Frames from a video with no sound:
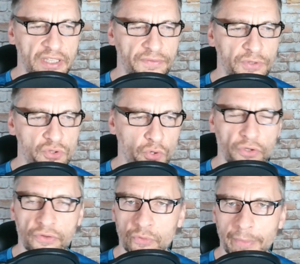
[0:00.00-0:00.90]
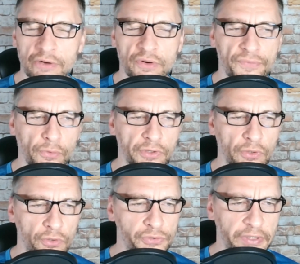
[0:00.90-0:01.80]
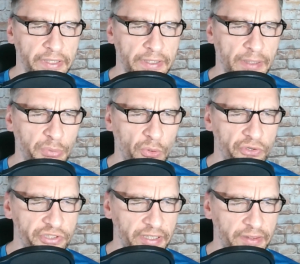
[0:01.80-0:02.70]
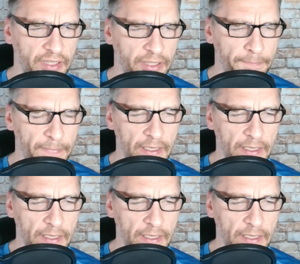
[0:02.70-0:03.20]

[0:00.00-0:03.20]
If you join through my referral, you also get a bonus, I think.